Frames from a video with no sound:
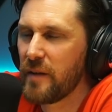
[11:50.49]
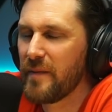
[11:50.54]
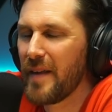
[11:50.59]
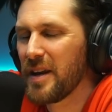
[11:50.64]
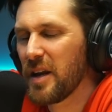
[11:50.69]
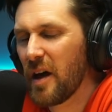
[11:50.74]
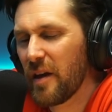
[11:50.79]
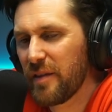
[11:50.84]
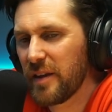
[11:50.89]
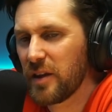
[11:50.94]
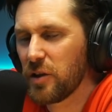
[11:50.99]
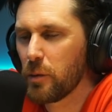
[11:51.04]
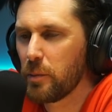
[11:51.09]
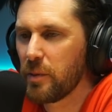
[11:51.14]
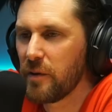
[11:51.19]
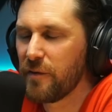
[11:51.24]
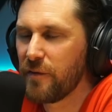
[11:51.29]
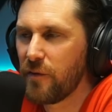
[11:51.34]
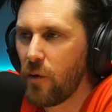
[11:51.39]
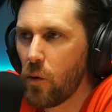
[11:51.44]
and then I think you'd
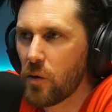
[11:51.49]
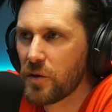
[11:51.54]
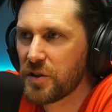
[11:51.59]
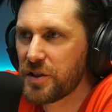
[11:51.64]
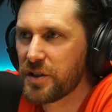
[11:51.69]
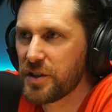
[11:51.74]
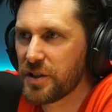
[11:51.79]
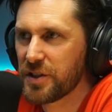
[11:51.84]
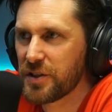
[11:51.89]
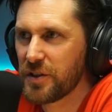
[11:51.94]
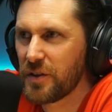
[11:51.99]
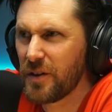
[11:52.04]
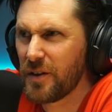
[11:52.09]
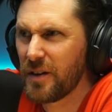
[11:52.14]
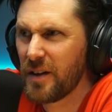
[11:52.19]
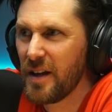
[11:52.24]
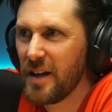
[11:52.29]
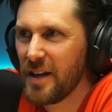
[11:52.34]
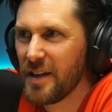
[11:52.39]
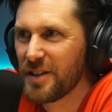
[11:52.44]
be forced to
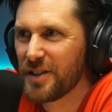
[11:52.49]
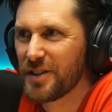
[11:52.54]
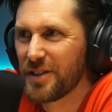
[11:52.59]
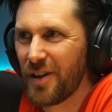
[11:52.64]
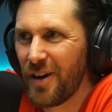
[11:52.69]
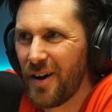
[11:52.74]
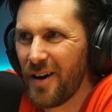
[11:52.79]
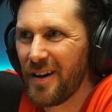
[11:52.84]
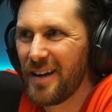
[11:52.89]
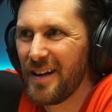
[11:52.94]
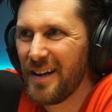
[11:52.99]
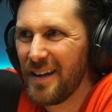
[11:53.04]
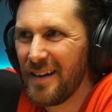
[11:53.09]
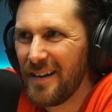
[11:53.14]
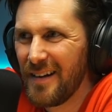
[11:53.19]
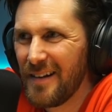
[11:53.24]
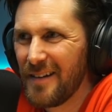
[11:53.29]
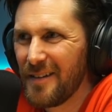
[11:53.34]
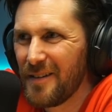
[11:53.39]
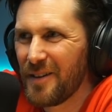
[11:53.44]
start start,
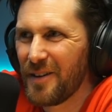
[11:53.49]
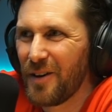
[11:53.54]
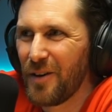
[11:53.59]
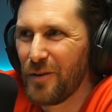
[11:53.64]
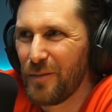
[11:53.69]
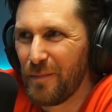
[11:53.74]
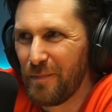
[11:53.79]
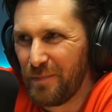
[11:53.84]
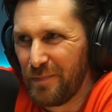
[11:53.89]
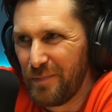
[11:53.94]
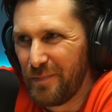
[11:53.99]
you know,